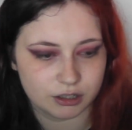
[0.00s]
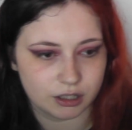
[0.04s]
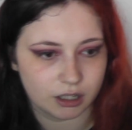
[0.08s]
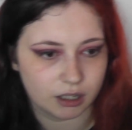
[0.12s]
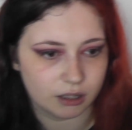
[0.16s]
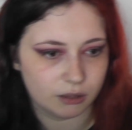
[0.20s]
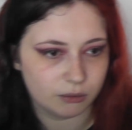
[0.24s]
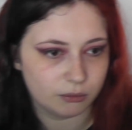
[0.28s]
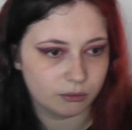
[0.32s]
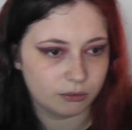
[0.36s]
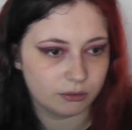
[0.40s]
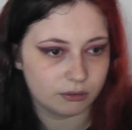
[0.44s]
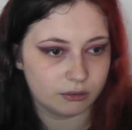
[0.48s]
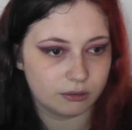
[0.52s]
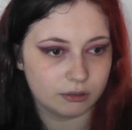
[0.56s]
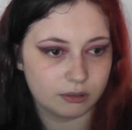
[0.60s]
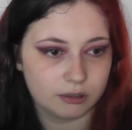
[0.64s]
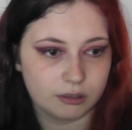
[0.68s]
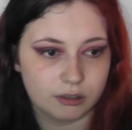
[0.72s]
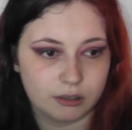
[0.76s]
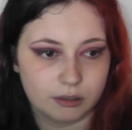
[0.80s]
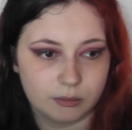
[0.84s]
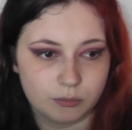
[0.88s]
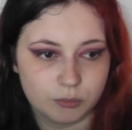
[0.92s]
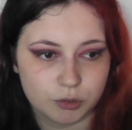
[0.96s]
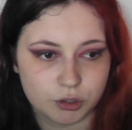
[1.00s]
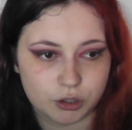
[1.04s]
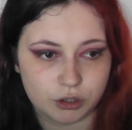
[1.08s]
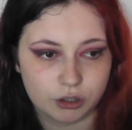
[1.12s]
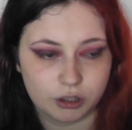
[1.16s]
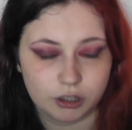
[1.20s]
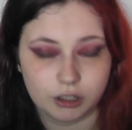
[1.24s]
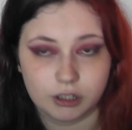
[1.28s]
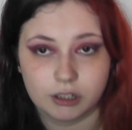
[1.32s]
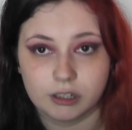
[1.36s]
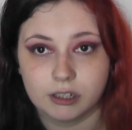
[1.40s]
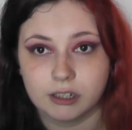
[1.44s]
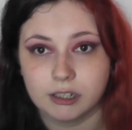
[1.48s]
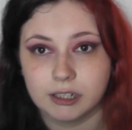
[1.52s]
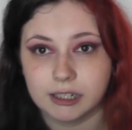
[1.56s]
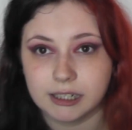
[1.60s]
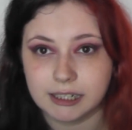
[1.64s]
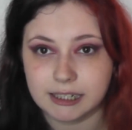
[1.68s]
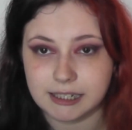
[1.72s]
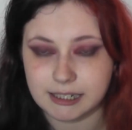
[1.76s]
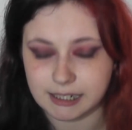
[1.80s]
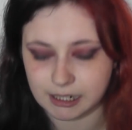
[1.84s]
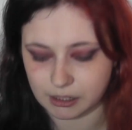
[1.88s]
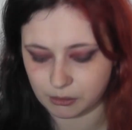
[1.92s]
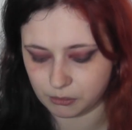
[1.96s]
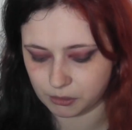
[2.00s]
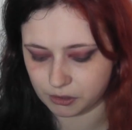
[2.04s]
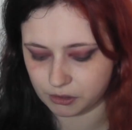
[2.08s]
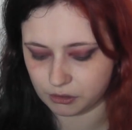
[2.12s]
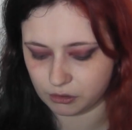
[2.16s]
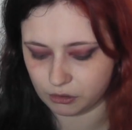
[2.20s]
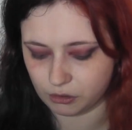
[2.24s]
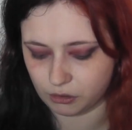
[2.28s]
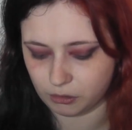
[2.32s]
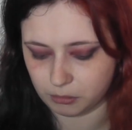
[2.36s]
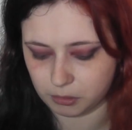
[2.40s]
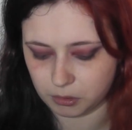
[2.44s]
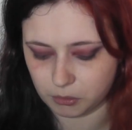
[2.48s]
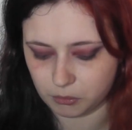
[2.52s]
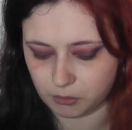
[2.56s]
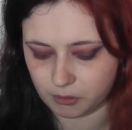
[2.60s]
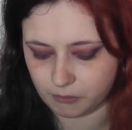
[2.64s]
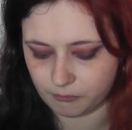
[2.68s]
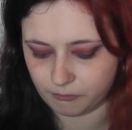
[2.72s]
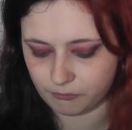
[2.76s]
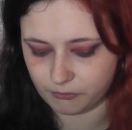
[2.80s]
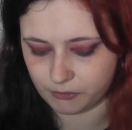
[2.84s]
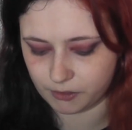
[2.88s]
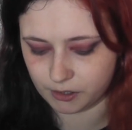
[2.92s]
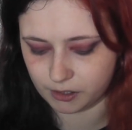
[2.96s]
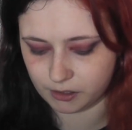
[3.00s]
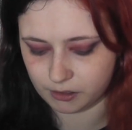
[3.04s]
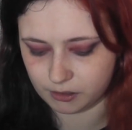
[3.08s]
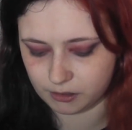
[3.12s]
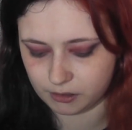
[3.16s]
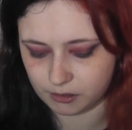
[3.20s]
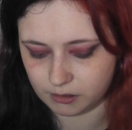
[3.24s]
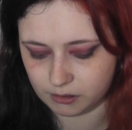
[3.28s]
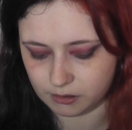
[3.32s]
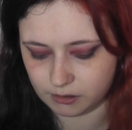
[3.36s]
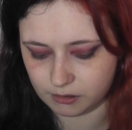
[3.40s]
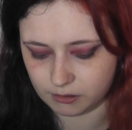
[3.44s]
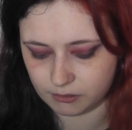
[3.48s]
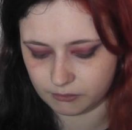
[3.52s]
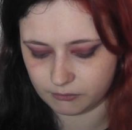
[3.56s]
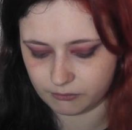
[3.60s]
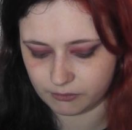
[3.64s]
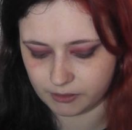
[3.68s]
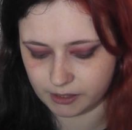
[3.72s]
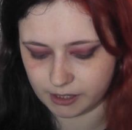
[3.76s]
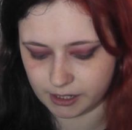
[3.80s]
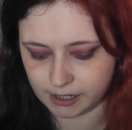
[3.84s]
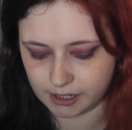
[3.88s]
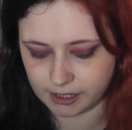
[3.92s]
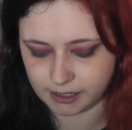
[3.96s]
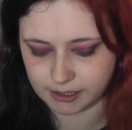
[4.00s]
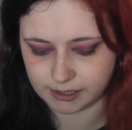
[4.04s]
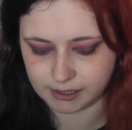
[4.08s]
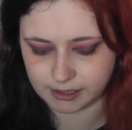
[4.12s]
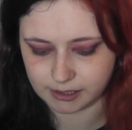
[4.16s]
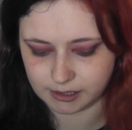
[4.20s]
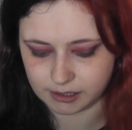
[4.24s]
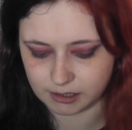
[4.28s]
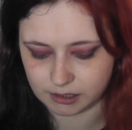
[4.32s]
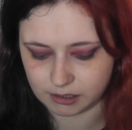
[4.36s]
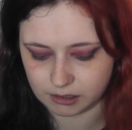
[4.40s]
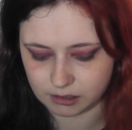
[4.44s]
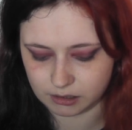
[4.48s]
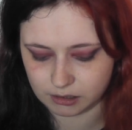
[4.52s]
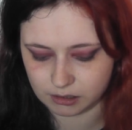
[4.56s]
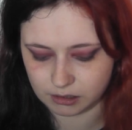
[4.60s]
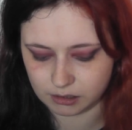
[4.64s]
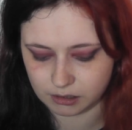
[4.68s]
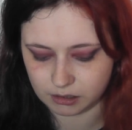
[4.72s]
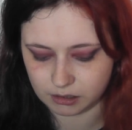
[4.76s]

So I'm just gonna stick with the normal one for this.